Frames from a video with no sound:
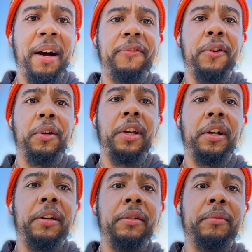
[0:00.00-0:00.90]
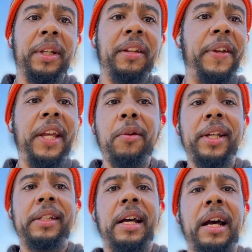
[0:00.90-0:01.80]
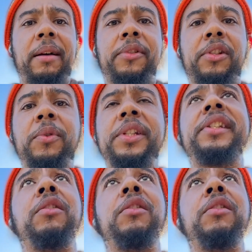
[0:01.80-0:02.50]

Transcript: My fault, y'all. But the video ain't stopped, so we